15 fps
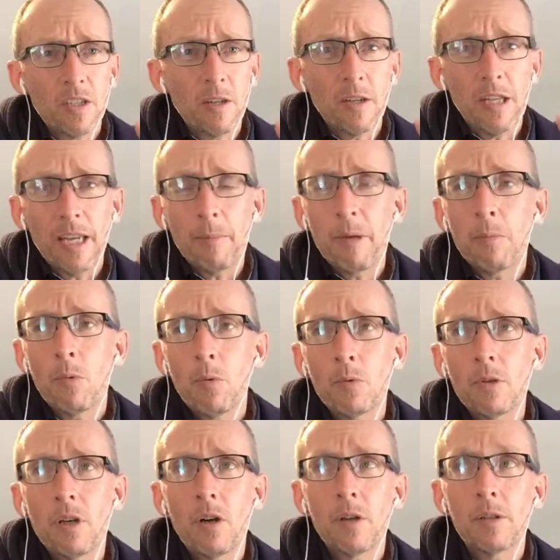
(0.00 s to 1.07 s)
So a lot of people,
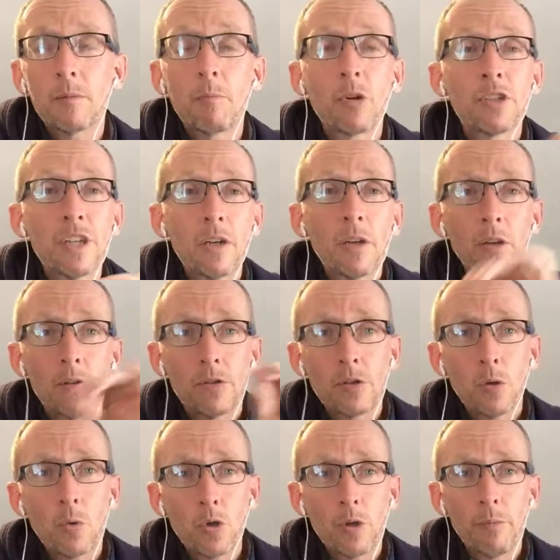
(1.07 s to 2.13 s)
particularly on
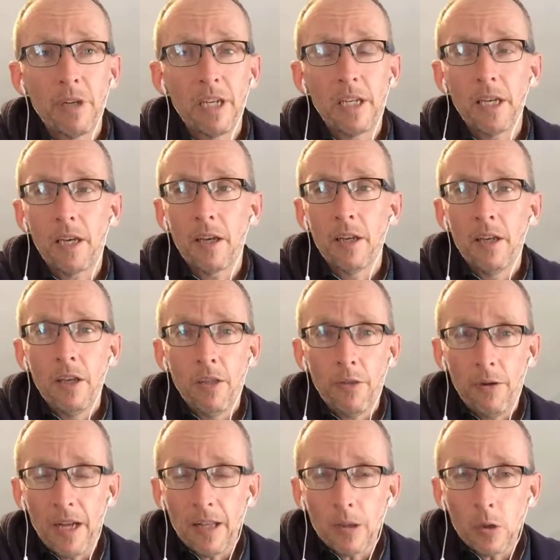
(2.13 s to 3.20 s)
social media,
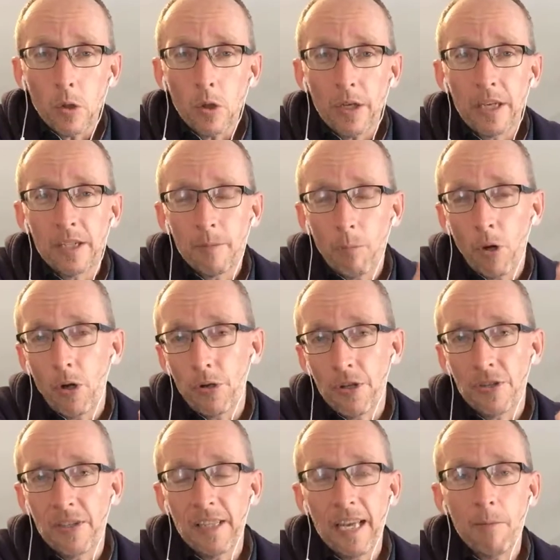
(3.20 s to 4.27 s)
they're not looking to
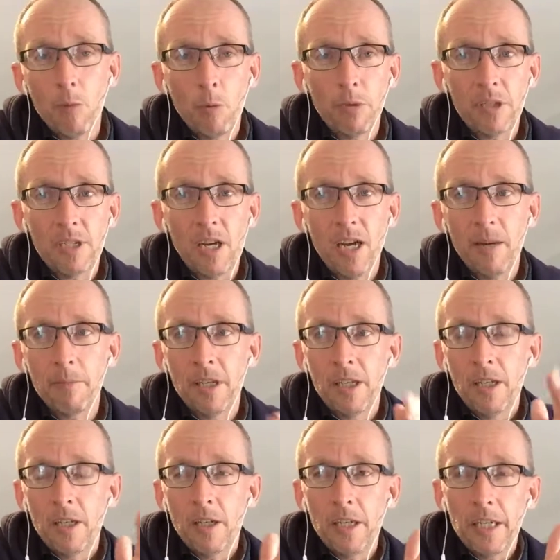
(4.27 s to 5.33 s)
purchase at that moment in time.
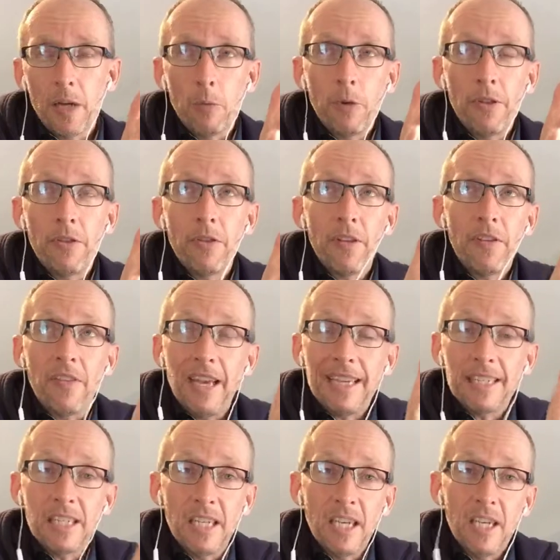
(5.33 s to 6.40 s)
And now with
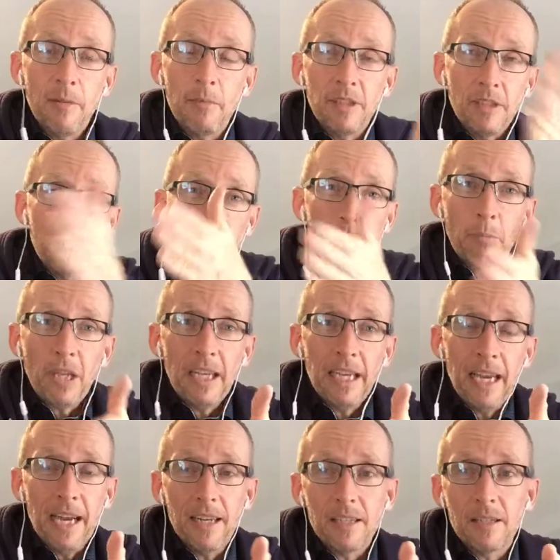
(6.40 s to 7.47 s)
the SEM and the display
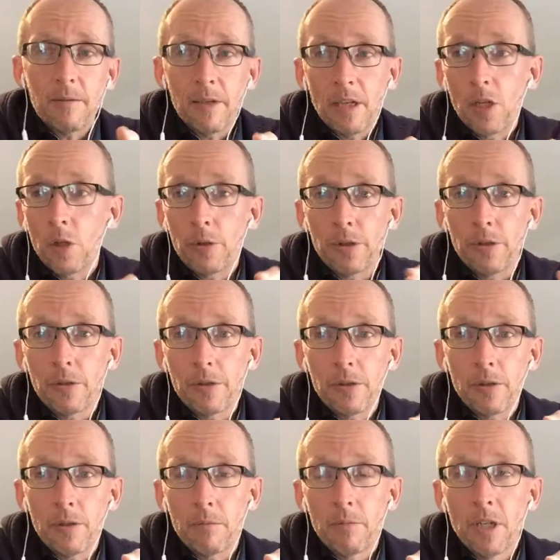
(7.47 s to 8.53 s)
ads,
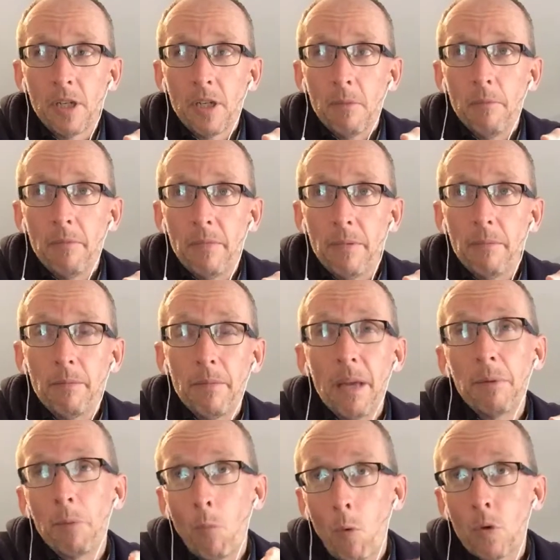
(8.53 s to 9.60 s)
you're
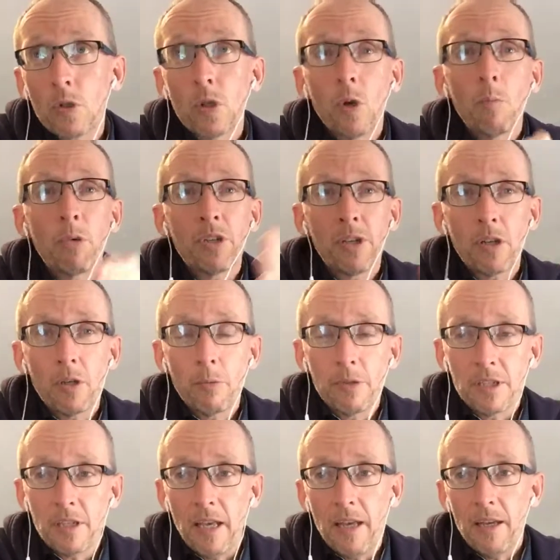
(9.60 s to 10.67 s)
maybe more so, particularly
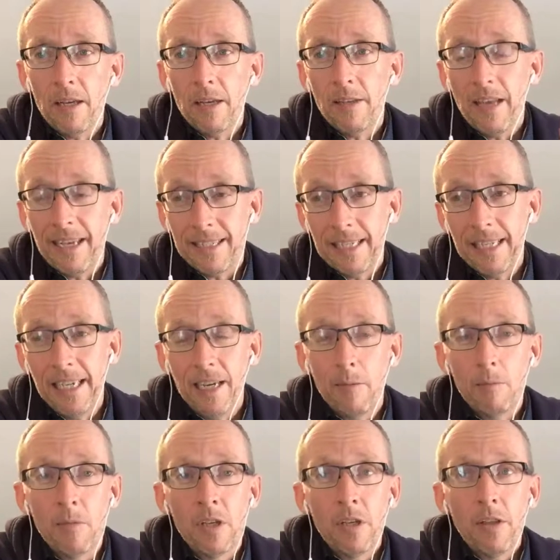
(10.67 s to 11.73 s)
with the
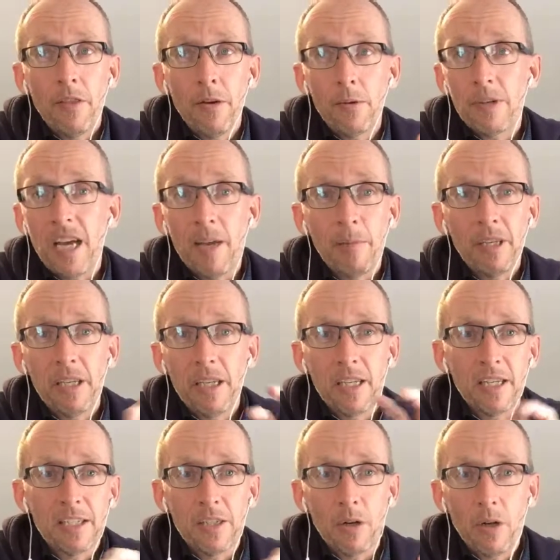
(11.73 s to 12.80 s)
SEM, they're typing
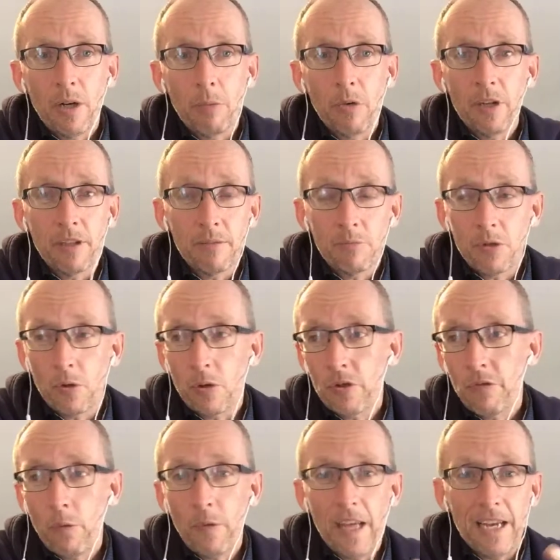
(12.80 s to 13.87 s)
in, I want to
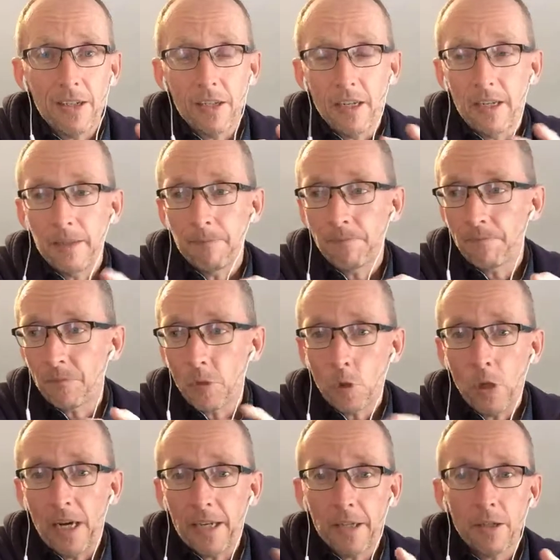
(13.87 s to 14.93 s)
search for that
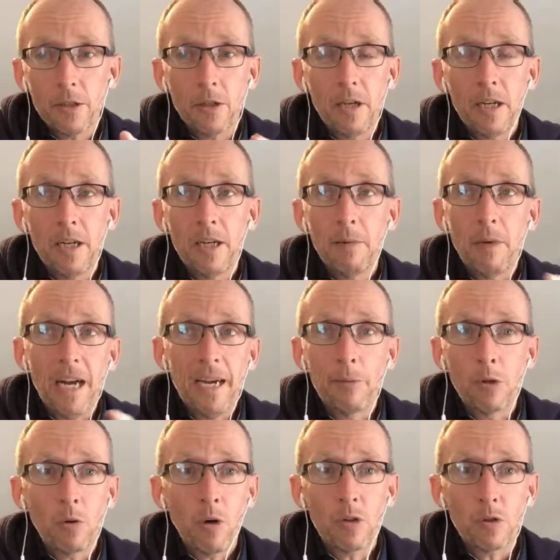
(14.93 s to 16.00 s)
Trek
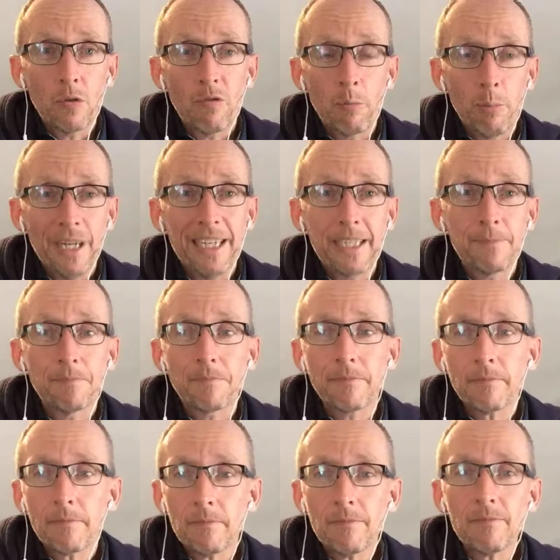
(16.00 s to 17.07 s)
hybrid crossover bike.
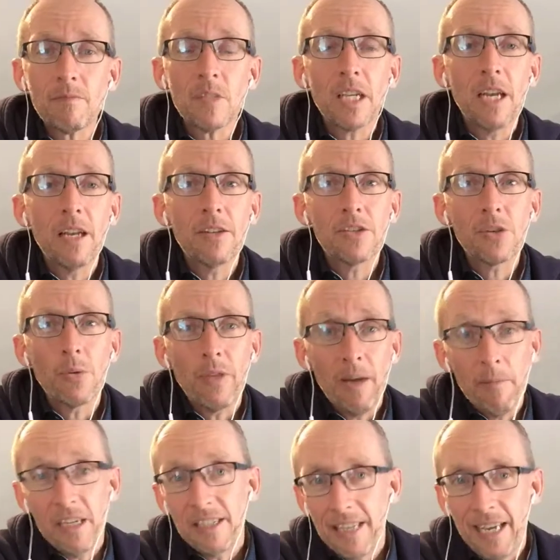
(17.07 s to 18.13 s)
And so
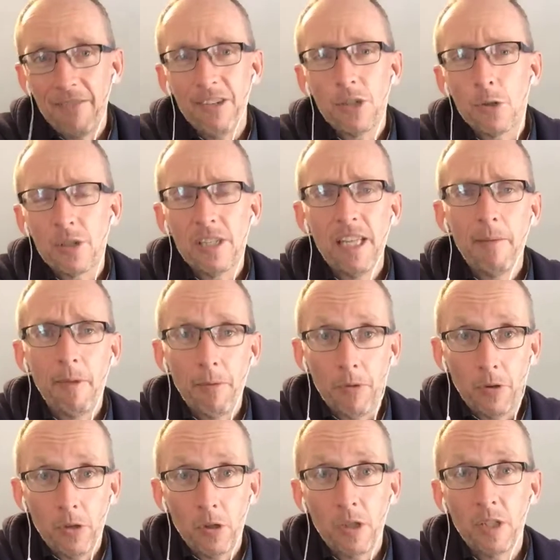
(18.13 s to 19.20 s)
that means they have interest in that. Maybe
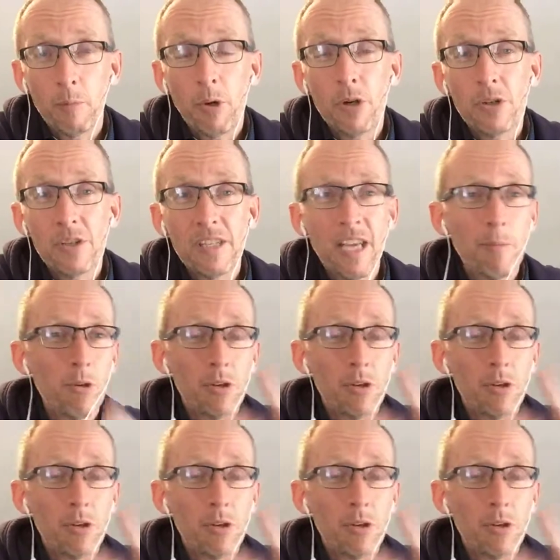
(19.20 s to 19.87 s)
they're looking to purchase that.